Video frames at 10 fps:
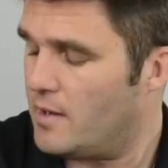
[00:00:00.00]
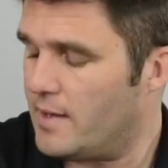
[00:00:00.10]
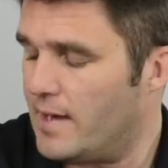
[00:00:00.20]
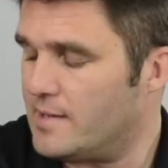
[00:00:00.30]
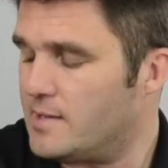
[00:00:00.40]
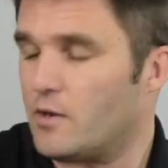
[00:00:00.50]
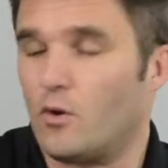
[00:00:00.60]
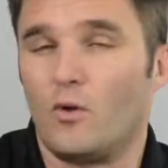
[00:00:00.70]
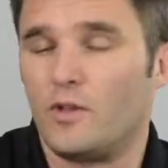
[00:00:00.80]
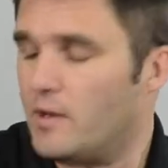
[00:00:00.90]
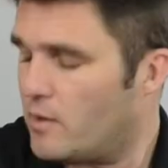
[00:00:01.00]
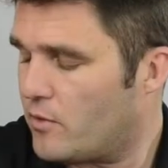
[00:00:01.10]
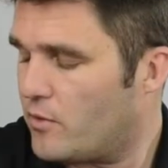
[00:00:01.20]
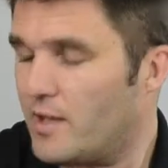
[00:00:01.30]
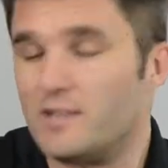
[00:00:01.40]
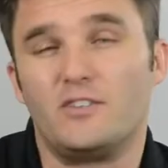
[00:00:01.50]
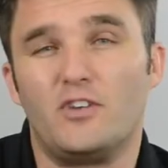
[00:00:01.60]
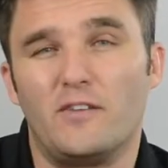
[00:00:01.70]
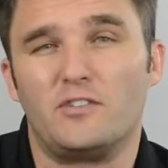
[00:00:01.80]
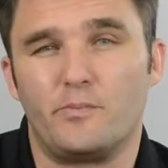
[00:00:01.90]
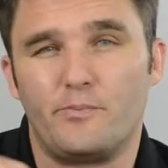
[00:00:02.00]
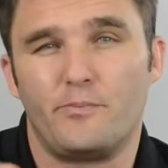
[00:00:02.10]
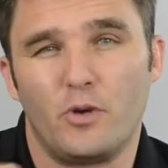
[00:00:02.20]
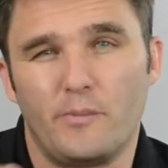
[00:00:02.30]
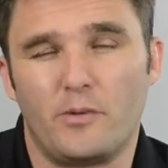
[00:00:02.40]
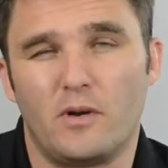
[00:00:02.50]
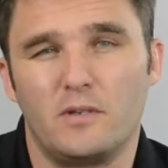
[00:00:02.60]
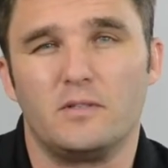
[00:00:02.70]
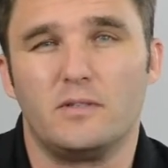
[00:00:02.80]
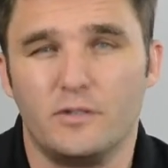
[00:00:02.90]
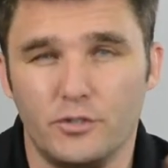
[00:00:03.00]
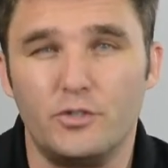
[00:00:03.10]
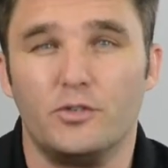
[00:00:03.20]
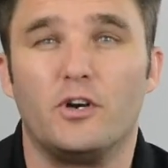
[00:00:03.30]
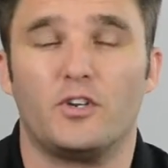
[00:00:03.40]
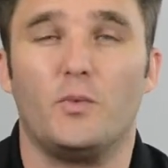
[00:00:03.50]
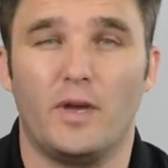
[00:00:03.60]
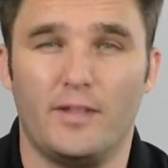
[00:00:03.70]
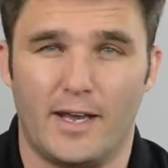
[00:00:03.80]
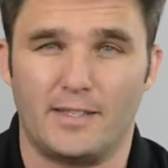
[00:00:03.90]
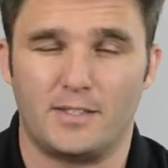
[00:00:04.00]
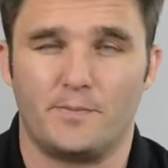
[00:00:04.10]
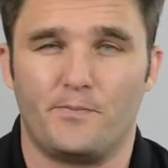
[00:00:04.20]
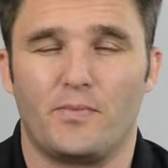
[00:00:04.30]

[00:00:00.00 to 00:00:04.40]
that has like all the little things that you have to pull apart, do not wear that.